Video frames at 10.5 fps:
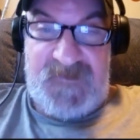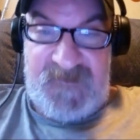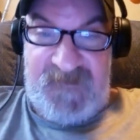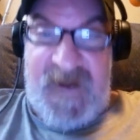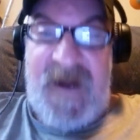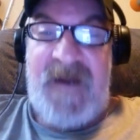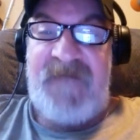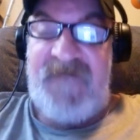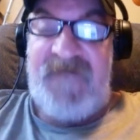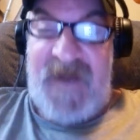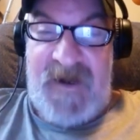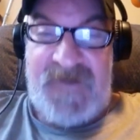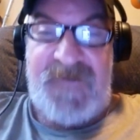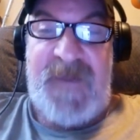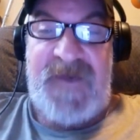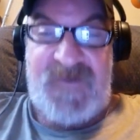Very, very
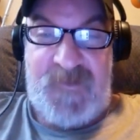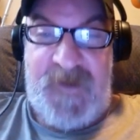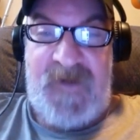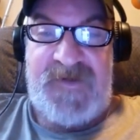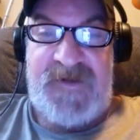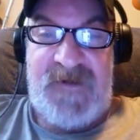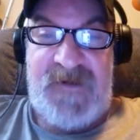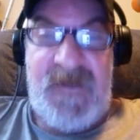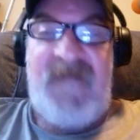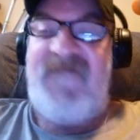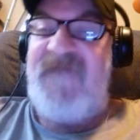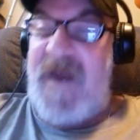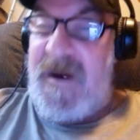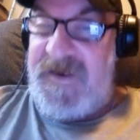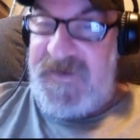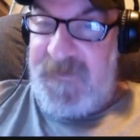special person,
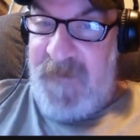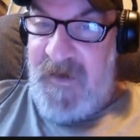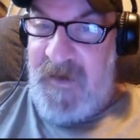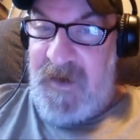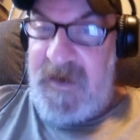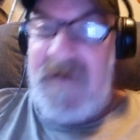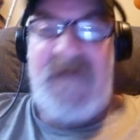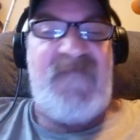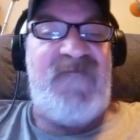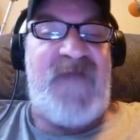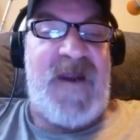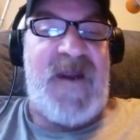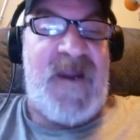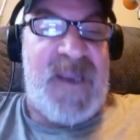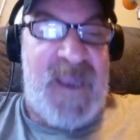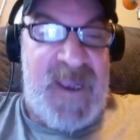very smart,
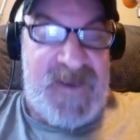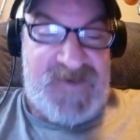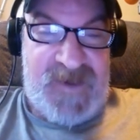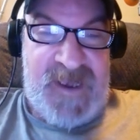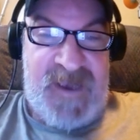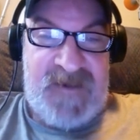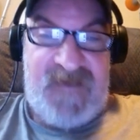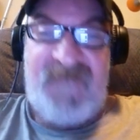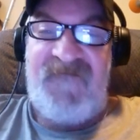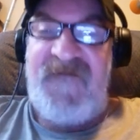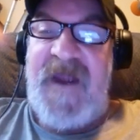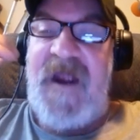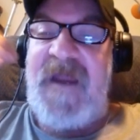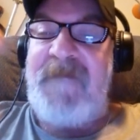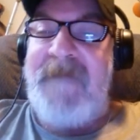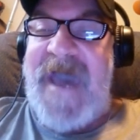very educated,
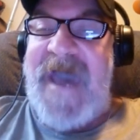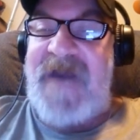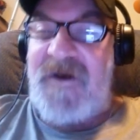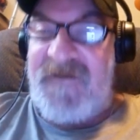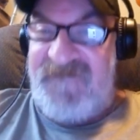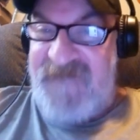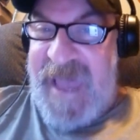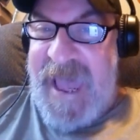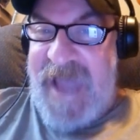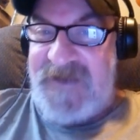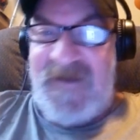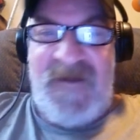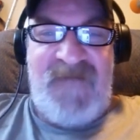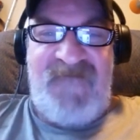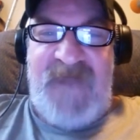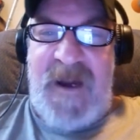very matter of fact,
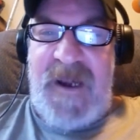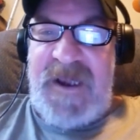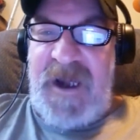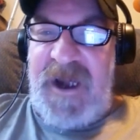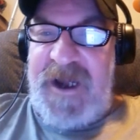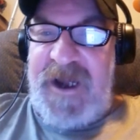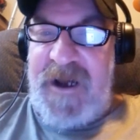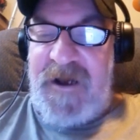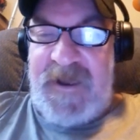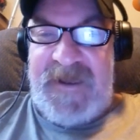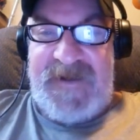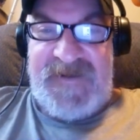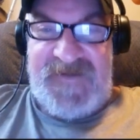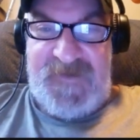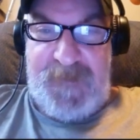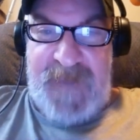very clear in his
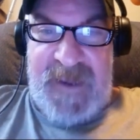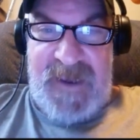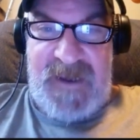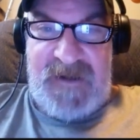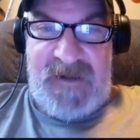speaking.